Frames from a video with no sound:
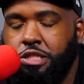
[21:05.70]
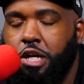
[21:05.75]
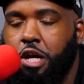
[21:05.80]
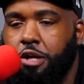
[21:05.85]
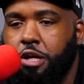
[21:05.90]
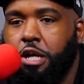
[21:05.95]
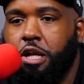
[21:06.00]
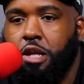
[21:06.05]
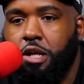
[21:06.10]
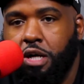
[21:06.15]
Tear
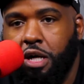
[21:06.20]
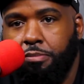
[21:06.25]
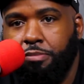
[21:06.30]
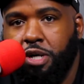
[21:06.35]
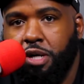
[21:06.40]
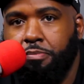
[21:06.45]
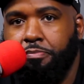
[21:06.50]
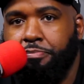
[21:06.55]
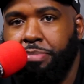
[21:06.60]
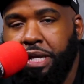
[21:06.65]
the Club
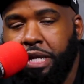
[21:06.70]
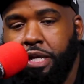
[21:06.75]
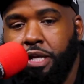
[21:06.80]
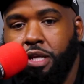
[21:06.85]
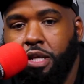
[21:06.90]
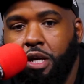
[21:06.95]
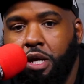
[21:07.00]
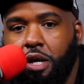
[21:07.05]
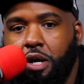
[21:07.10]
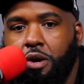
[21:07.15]
Up
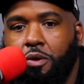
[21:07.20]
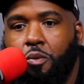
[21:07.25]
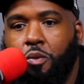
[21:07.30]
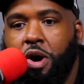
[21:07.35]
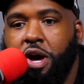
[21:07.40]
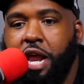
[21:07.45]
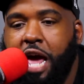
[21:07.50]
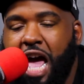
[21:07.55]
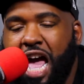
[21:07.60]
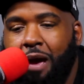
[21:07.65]
beat?
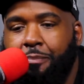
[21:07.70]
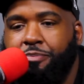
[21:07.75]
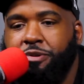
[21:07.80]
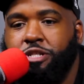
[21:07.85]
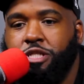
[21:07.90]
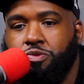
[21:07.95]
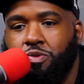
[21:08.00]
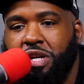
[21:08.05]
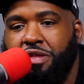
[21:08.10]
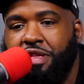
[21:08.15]
What
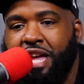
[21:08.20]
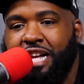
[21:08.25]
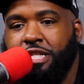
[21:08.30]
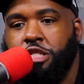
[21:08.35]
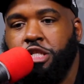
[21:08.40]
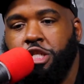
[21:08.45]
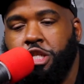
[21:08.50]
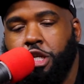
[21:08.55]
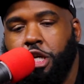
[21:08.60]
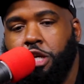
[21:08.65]
happens when
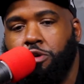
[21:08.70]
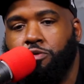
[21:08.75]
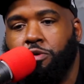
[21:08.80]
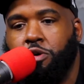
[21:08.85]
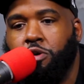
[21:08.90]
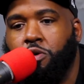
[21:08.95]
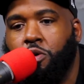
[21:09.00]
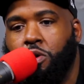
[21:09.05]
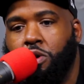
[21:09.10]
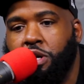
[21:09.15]
that's done
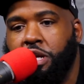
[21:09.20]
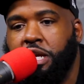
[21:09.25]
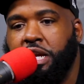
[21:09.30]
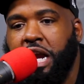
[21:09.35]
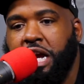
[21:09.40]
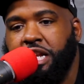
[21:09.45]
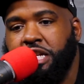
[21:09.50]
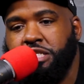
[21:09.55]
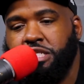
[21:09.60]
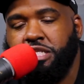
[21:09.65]
recording
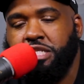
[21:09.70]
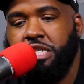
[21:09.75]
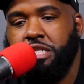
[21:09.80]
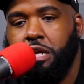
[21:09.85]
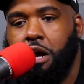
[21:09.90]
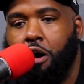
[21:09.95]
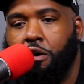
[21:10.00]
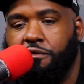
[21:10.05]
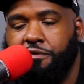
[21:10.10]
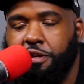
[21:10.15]
and it's sent
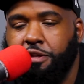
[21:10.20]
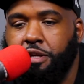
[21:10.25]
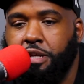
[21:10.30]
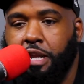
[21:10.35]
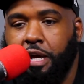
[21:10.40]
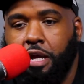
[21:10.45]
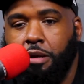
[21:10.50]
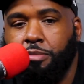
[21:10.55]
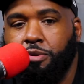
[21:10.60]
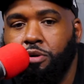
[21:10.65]
off to the
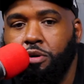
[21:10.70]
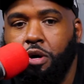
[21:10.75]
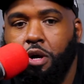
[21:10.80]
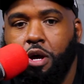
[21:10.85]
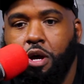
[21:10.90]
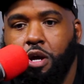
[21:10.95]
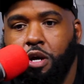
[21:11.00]
label?